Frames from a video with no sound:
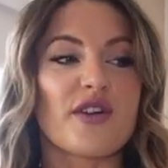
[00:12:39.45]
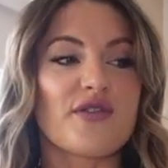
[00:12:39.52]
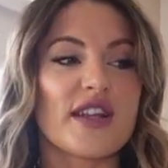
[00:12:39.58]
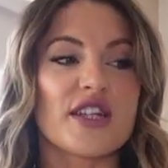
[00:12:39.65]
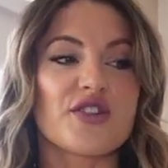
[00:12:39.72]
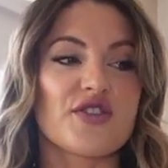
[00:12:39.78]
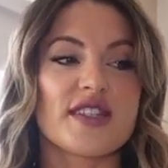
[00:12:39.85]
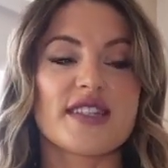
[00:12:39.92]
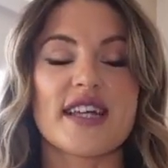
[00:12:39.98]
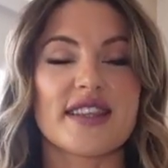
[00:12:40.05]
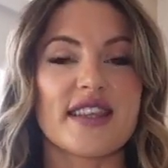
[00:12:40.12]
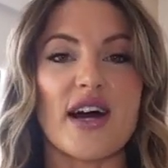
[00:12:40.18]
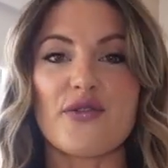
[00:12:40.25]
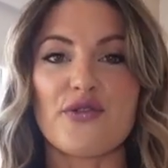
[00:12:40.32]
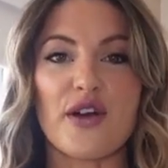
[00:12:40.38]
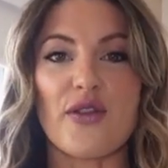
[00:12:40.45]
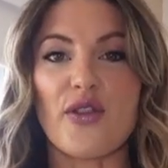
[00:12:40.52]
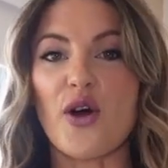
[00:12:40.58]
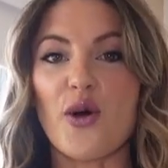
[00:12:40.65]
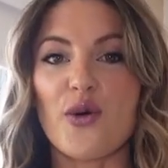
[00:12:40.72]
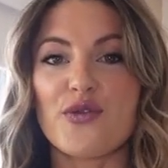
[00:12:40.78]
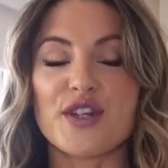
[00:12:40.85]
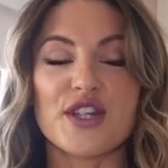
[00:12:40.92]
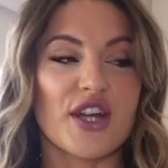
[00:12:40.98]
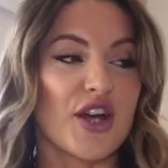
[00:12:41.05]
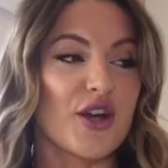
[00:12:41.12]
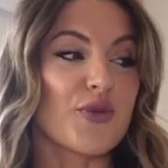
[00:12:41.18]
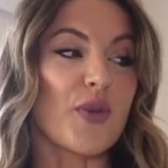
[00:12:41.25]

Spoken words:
I've literally said that throughout the whole video,